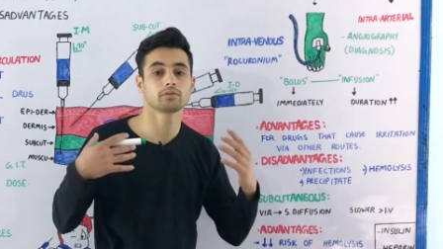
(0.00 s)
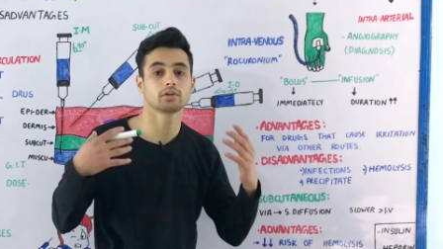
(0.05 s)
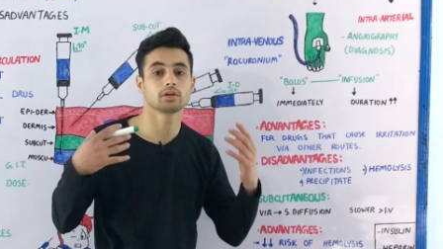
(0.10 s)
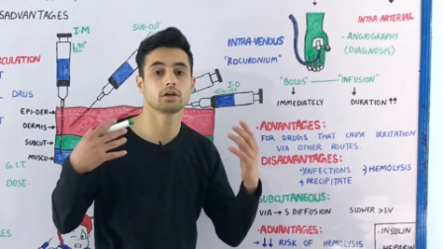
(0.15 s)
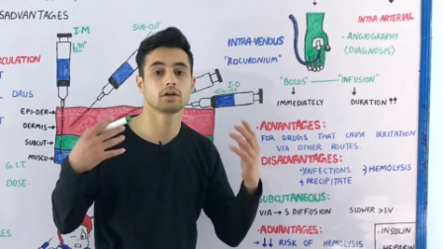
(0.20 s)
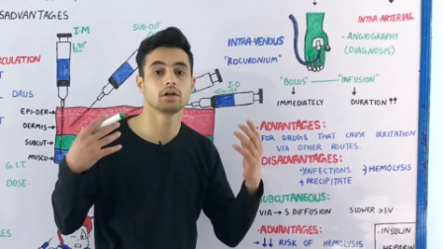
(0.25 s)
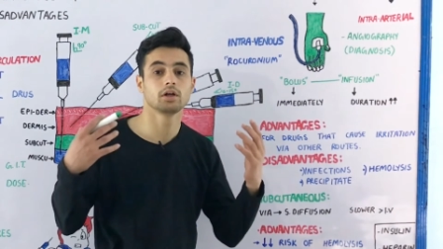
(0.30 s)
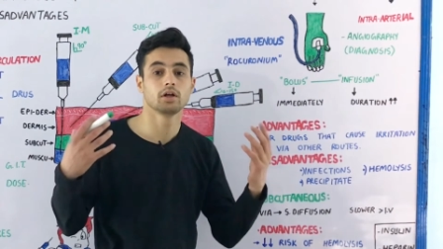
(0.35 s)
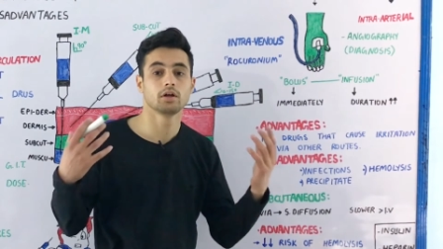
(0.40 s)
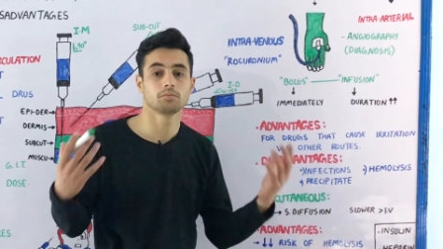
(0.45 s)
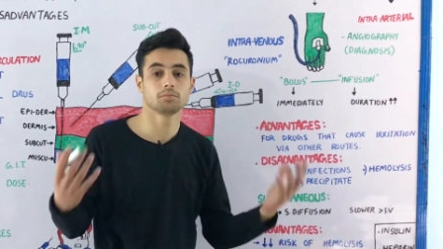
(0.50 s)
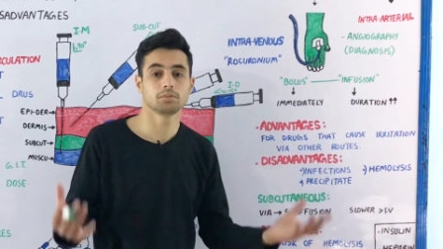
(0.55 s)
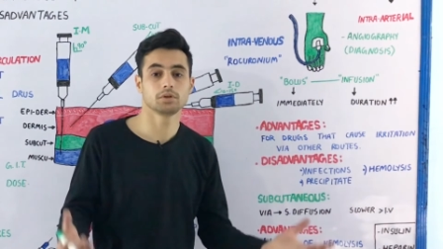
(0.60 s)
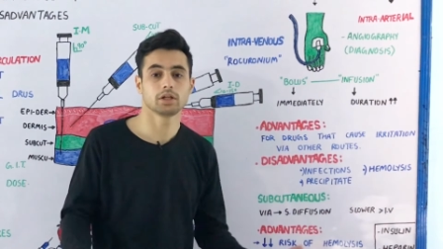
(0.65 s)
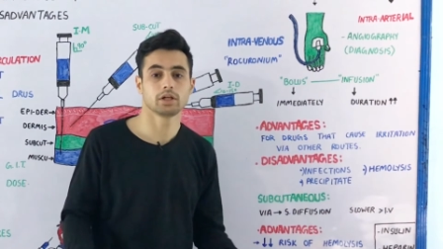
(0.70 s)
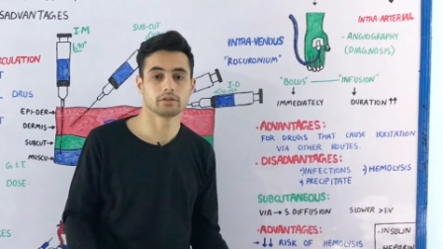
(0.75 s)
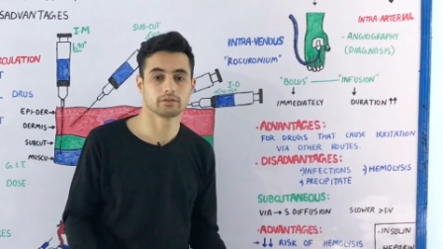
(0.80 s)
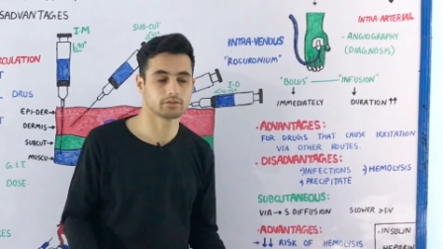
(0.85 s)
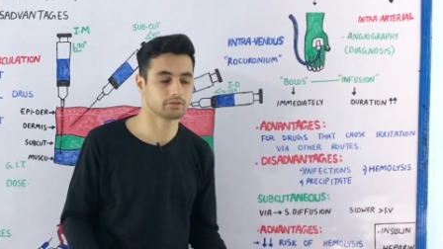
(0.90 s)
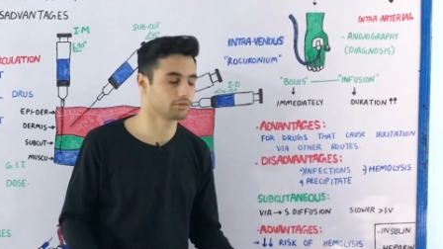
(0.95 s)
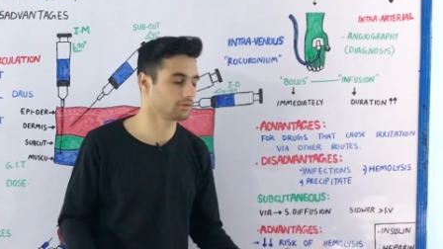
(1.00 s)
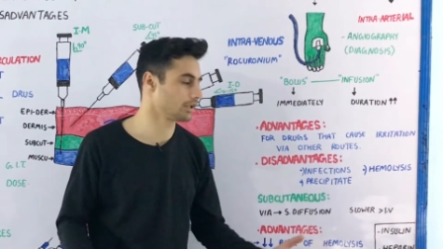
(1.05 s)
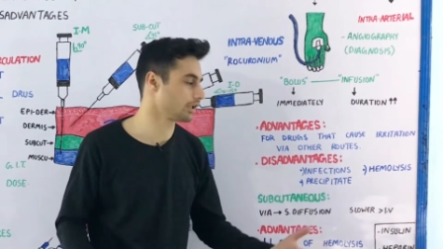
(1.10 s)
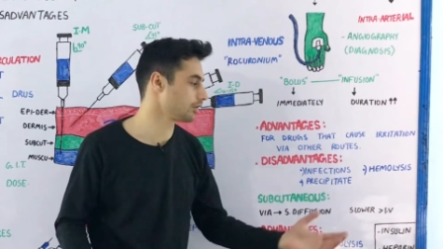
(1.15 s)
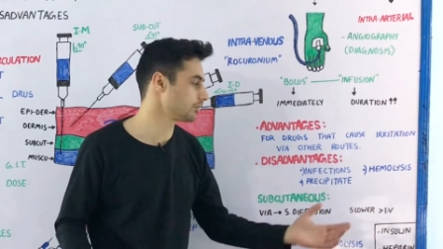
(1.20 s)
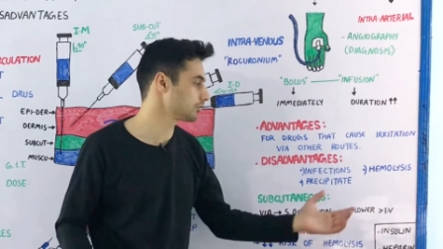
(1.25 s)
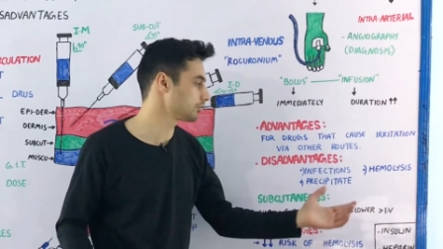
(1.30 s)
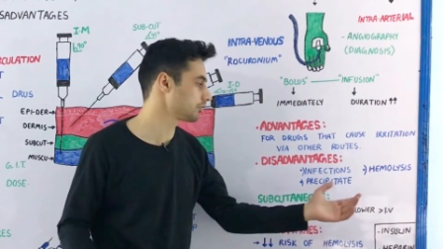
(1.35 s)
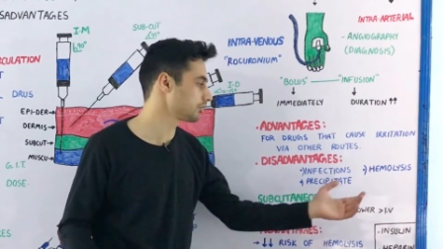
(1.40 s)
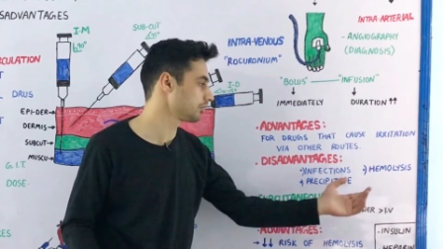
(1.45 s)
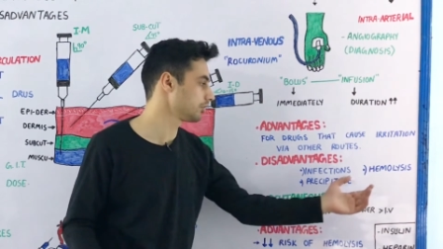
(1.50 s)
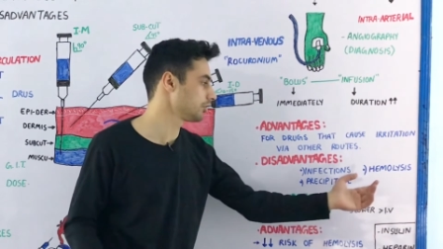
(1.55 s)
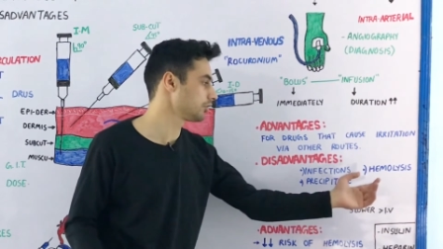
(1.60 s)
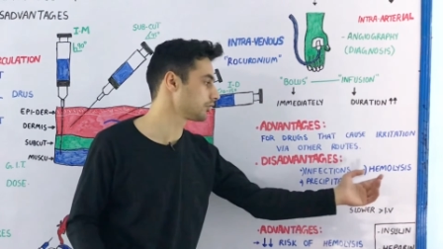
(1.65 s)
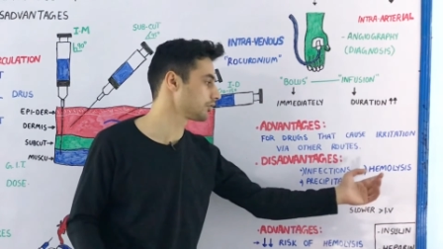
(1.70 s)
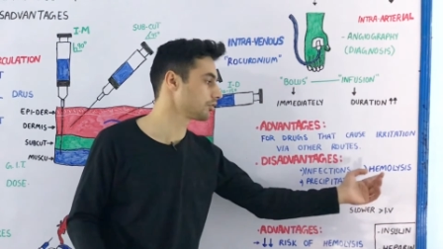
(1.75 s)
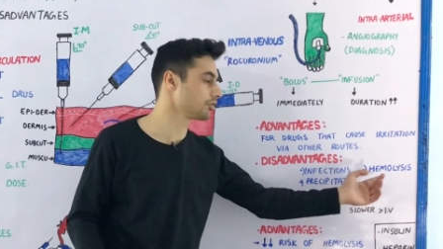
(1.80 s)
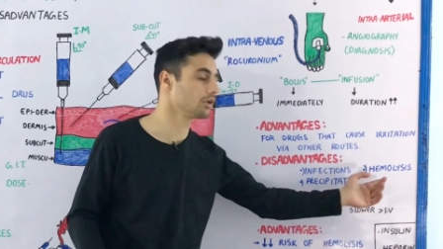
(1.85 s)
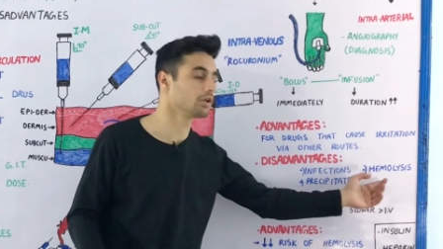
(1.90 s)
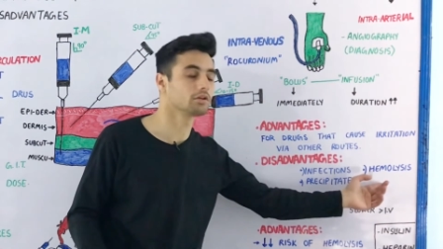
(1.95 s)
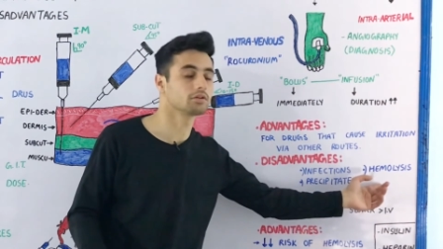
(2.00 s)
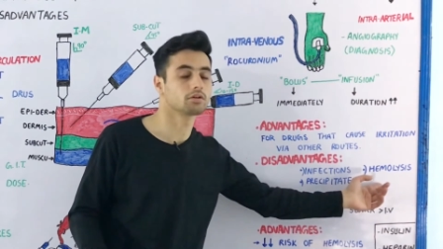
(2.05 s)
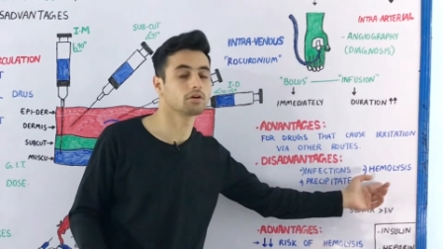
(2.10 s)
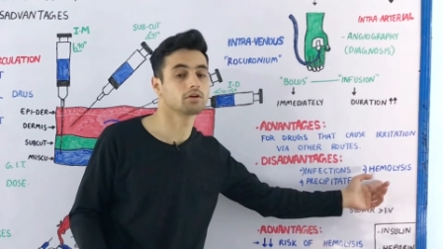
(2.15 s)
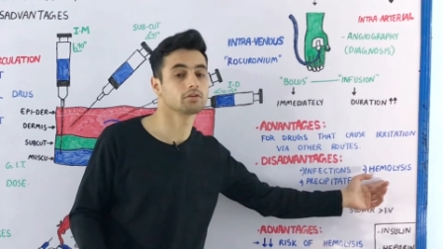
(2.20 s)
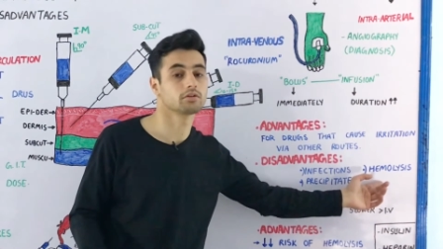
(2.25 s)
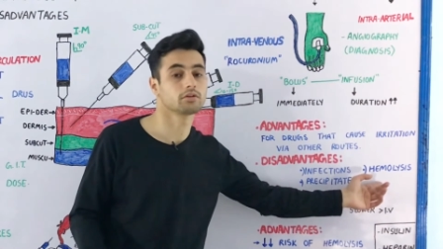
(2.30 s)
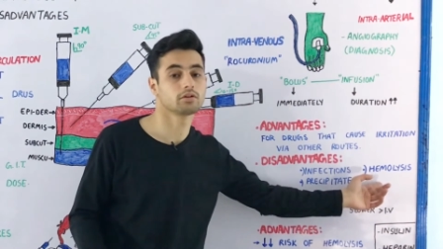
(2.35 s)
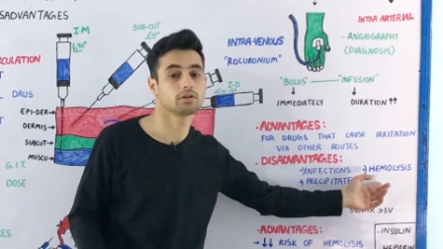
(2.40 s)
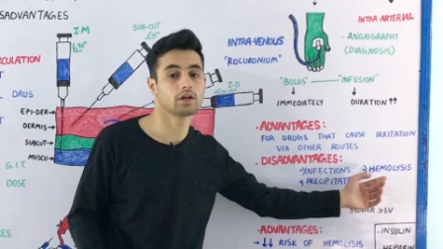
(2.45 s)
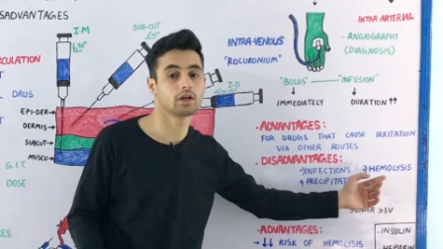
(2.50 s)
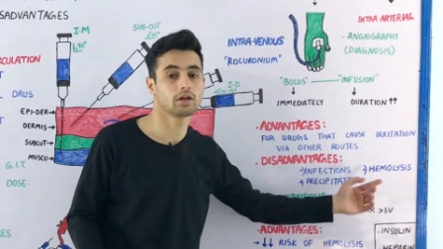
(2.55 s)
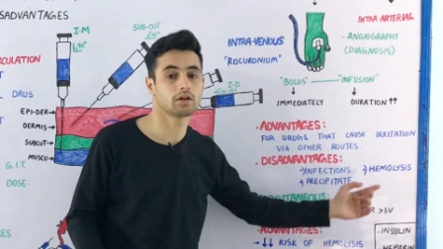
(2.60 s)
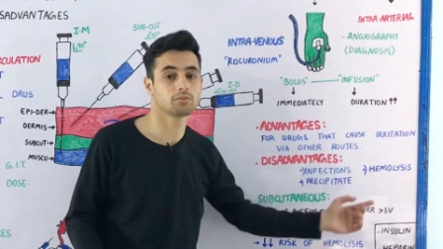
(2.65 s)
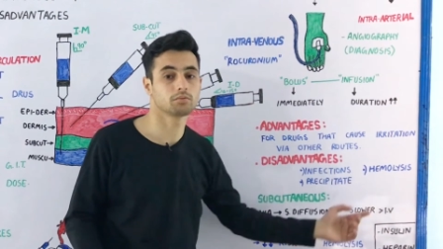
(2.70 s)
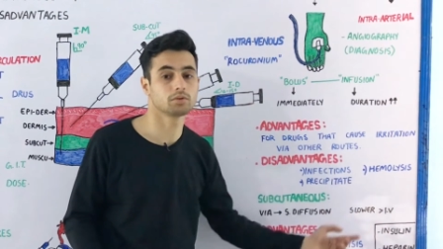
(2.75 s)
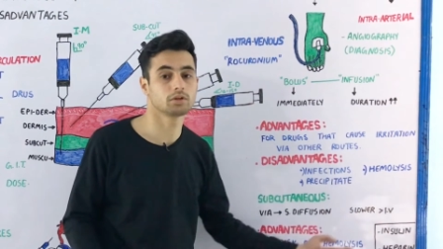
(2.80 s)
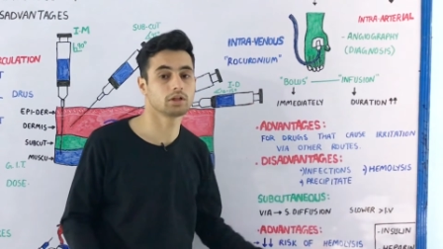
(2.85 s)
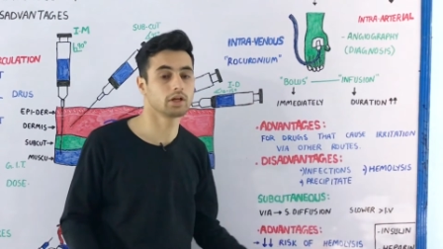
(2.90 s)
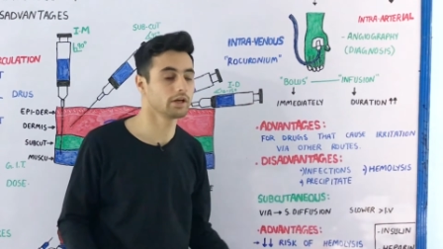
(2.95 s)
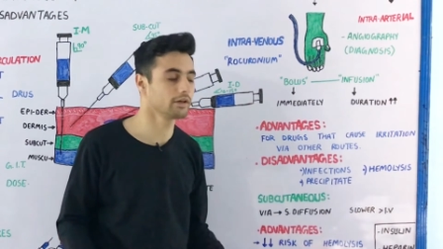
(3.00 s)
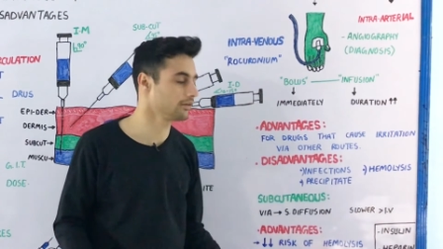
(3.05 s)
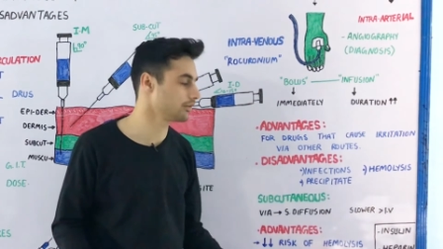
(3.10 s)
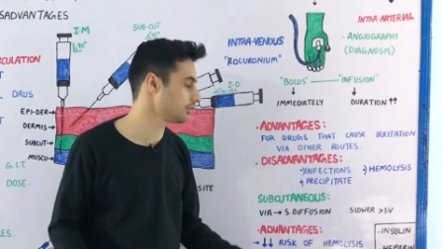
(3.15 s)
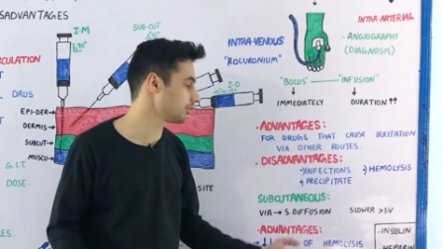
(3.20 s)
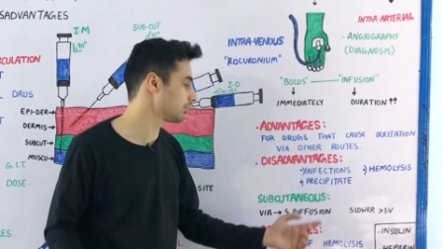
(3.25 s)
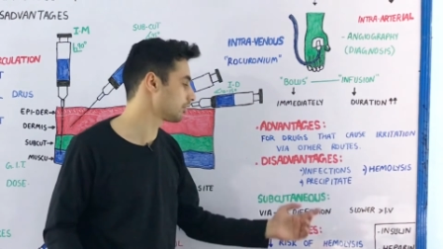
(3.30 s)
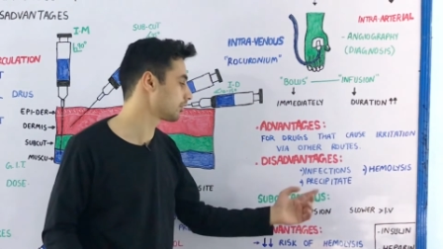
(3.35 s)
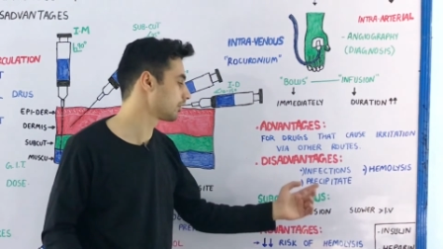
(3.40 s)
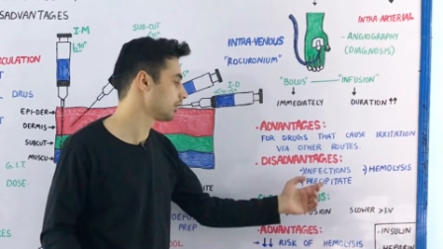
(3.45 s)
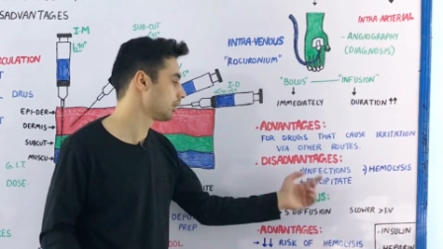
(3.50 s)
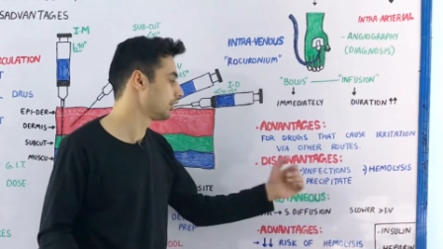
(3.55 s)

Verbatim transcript: the blood cells so it causes the hemolysis